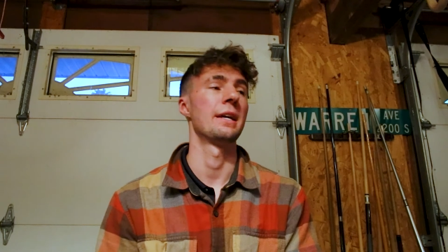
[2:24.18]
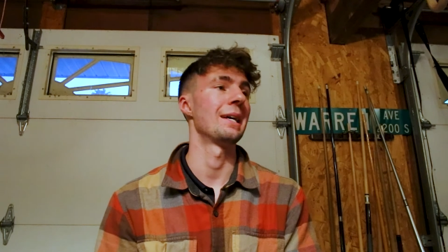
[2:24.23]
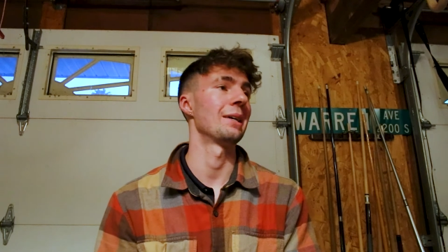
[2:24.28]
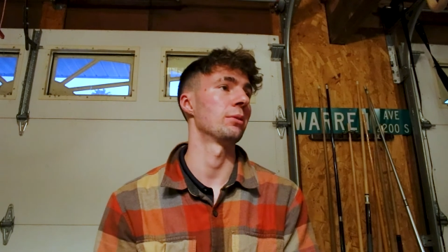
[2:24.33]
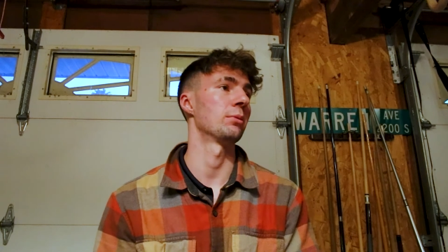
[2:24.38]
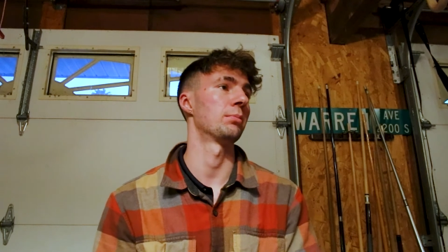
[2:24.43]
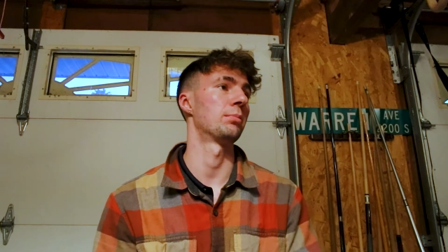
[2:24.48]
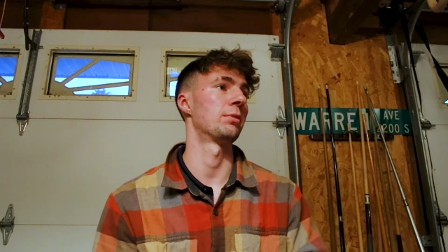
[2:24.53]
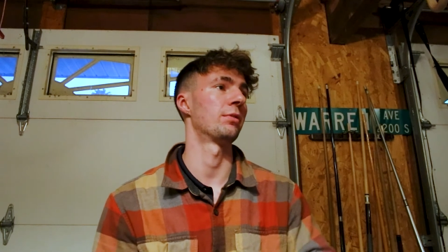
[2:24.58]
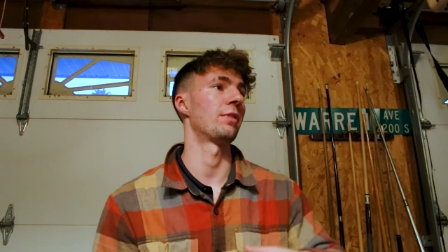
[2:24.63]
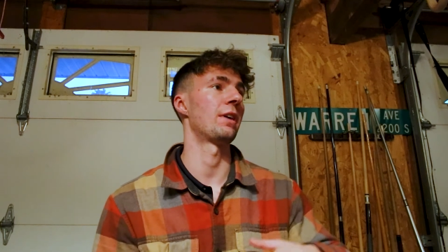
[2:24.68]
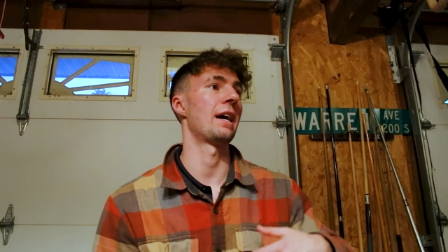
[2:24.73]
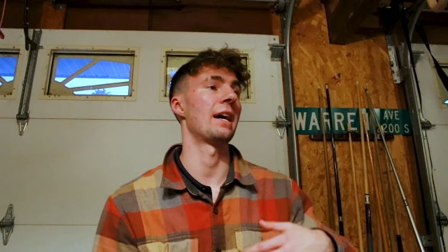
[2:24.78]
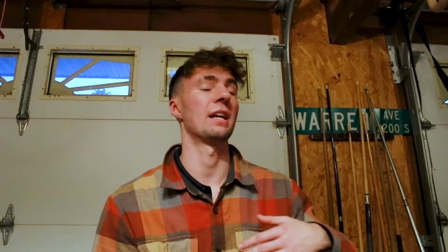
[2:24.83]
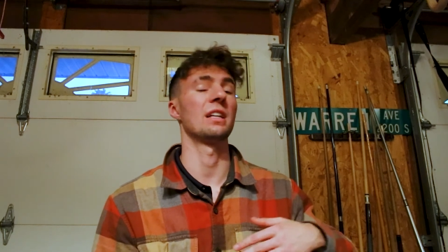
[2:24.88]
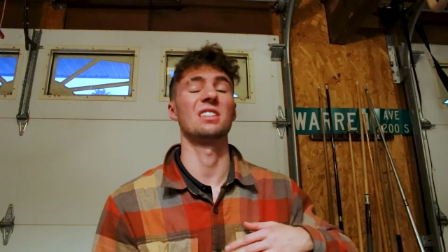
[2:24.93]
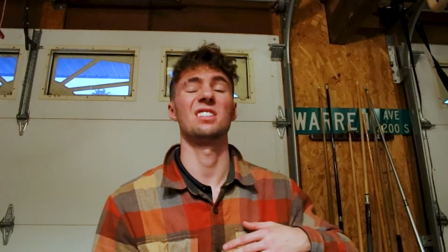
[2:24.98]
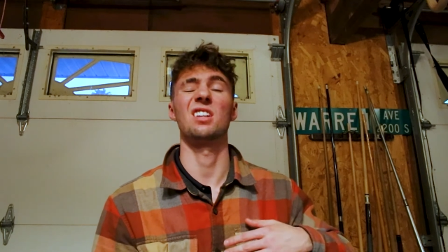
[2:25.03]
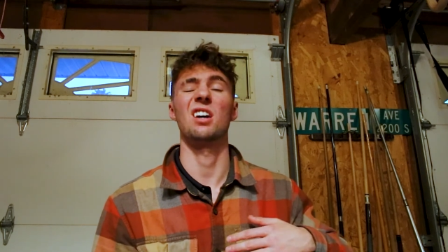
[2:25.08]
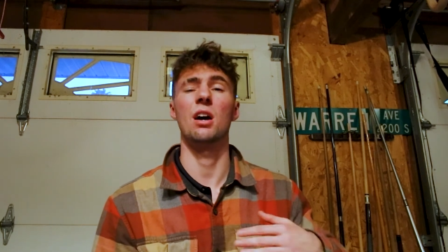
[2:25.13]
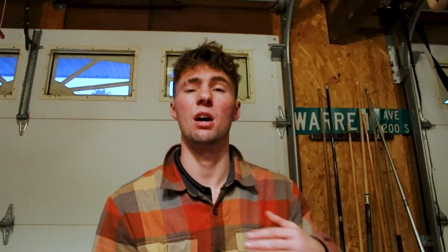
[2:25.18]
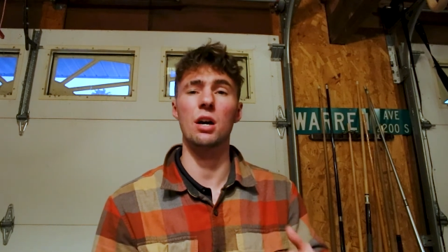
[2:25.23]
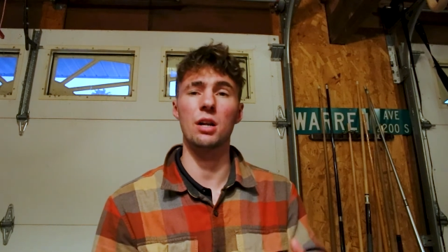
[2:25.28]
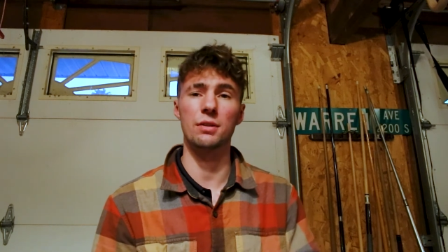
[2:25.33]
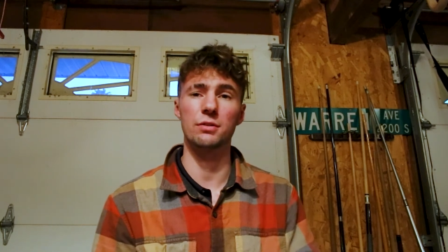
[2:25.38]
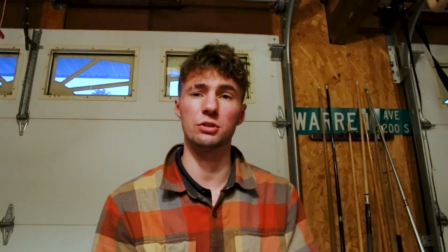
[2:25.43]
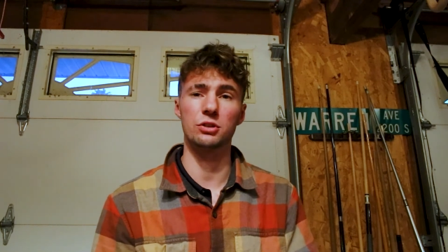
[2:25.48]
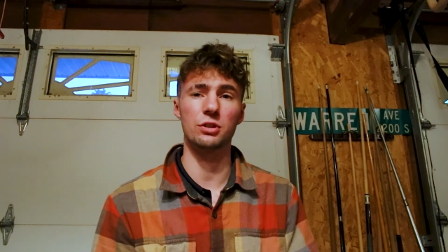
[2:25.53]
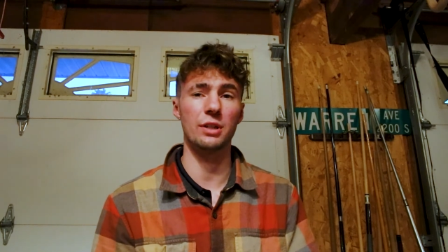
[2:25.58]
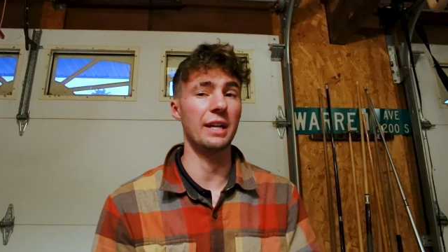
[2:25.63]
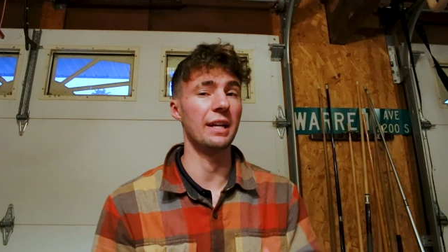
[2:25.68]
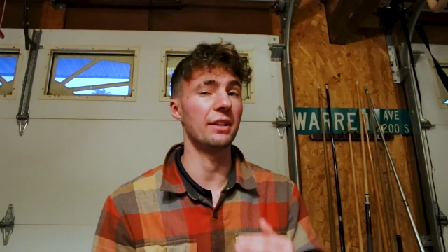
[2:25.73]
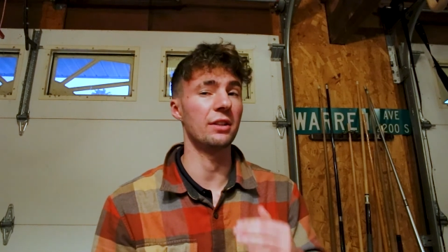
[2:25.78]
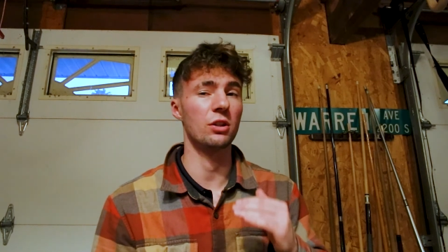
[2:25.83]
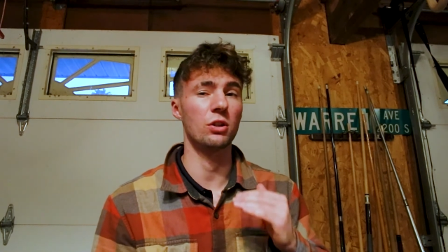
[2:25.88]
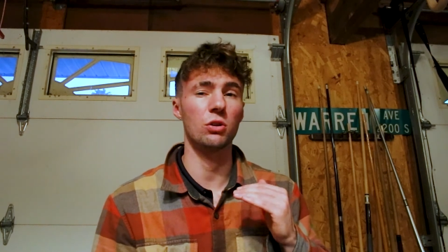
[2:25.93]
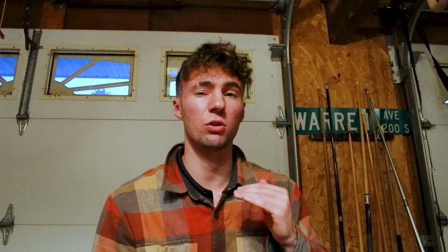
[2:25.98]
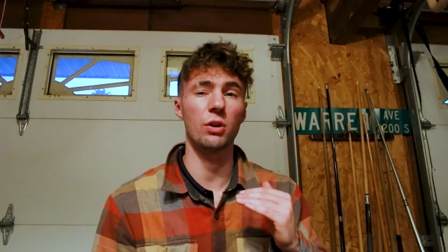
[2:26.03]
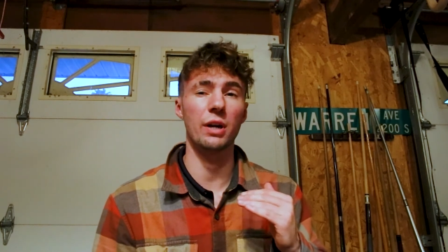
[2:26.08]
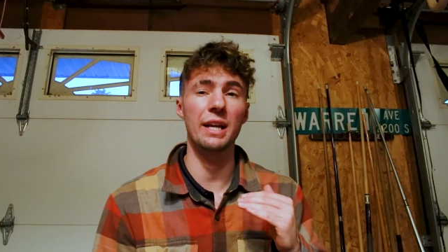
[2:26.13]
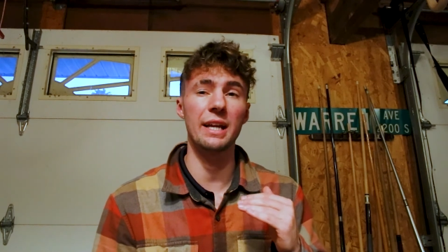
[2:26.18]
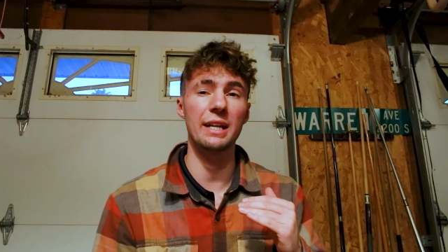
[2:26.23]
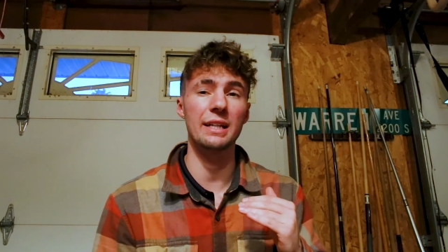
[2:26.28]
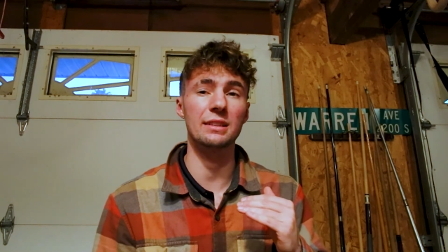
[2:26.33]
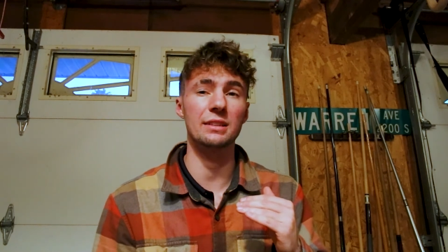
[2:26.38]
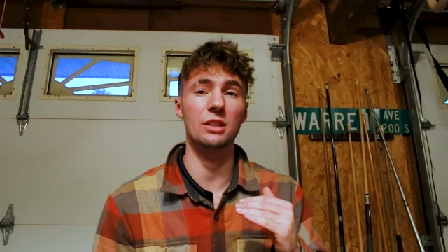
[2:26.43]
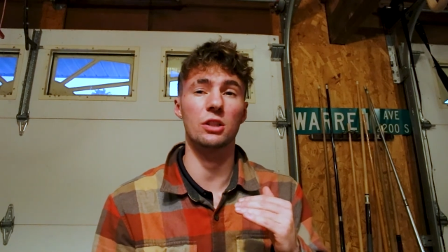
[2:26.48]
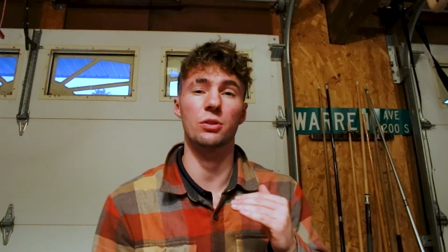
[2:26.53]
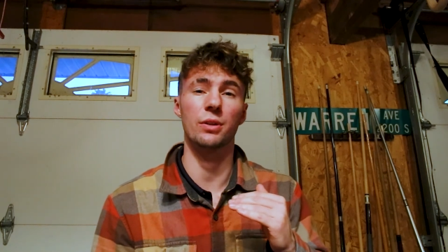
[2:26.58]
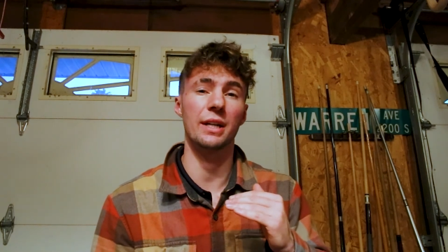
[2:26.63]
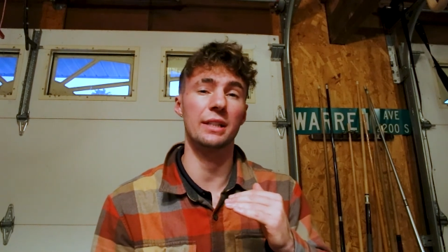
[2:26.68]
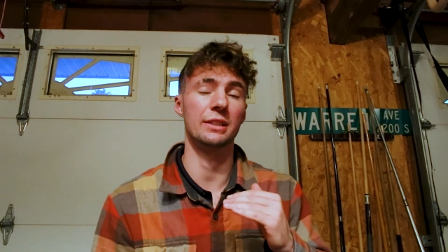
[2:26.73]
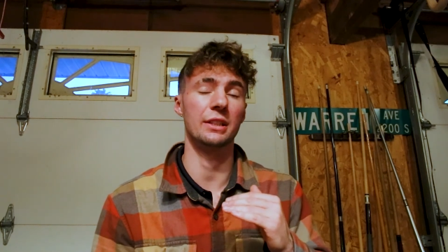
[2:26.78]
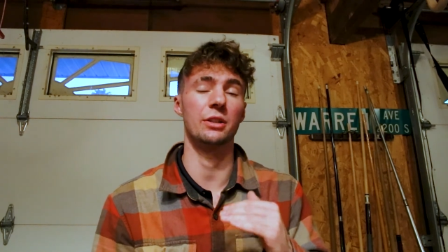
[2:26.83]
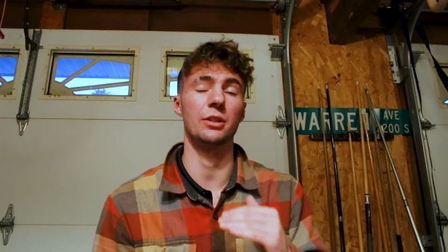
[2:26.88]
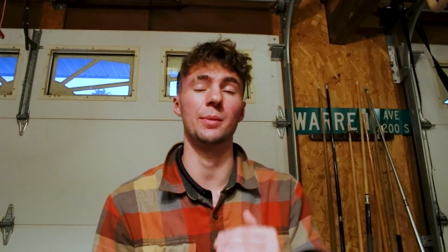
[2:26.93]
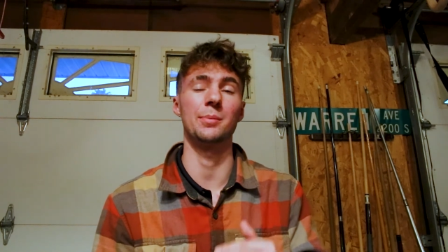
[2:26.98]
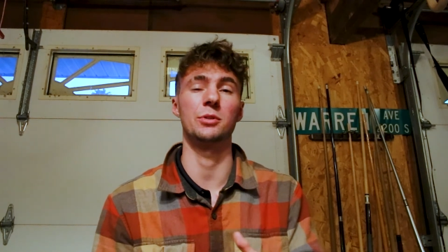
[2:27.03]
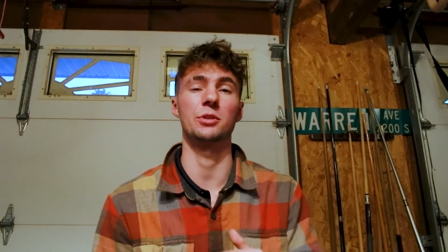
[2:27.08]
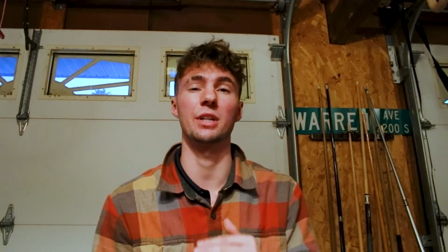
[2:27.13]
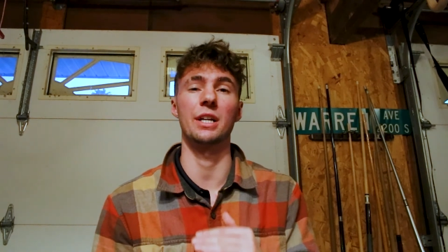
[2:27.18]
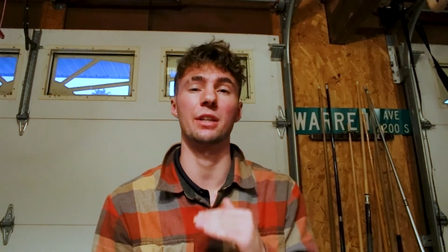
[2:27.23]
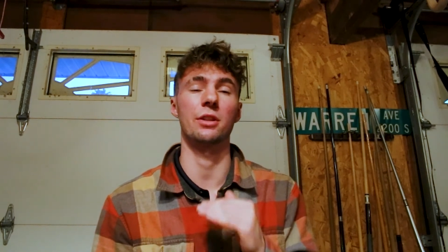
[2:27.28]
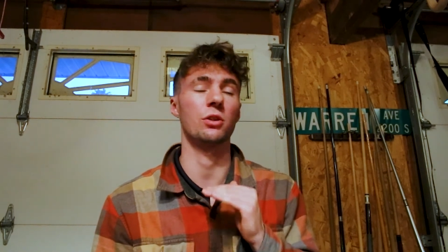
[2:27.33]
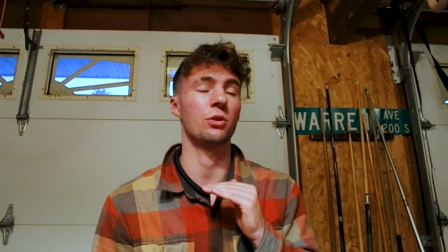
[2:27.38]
it will provide a ton of strength, crazy grip strength,